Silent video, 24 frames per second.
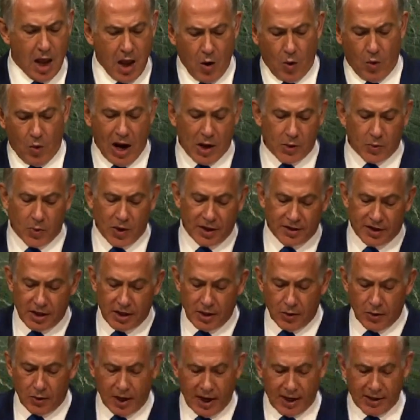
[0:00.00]
When will the
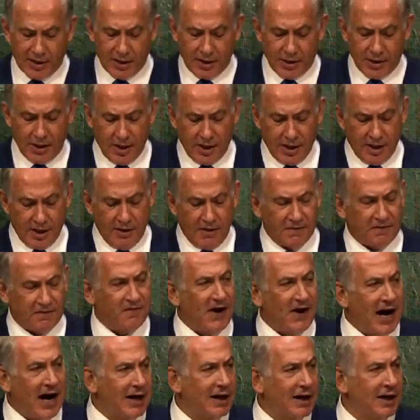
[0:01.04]
UN
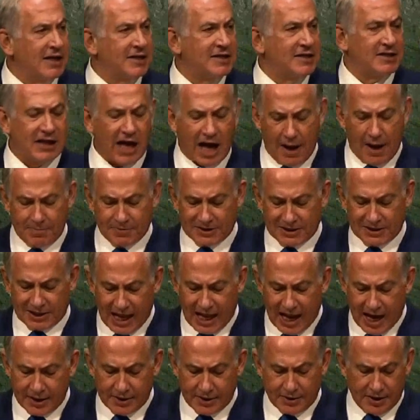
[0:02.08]
finally stop
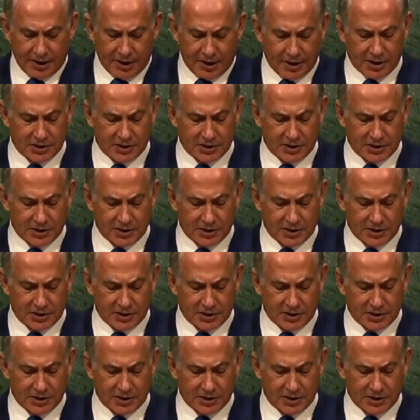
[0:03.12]
slandering